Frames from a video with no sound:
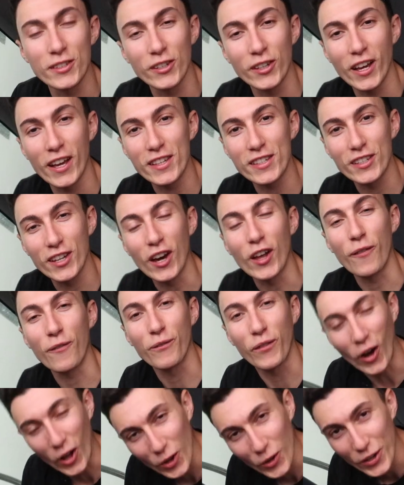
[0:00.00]
So you guys gotta
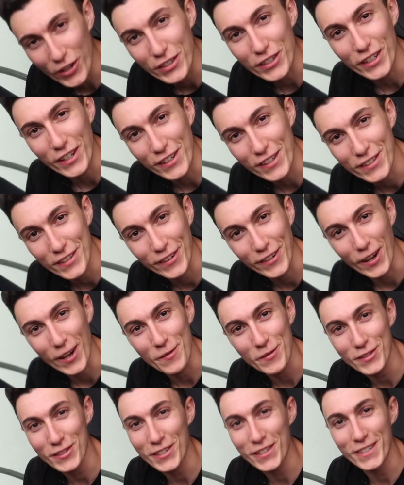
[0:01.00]
follow us on
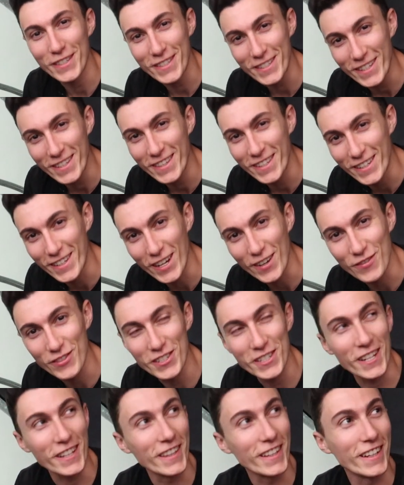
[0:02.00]
Instagram so you see the dumb
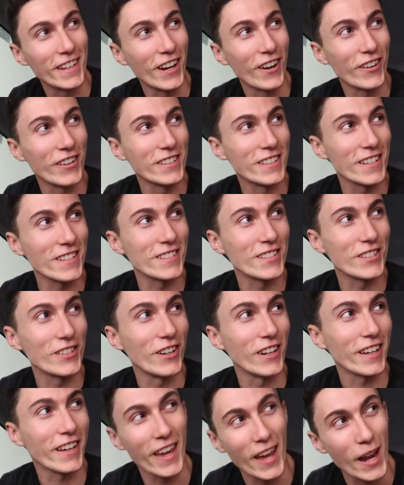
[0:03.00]
shit that he always doesn't do on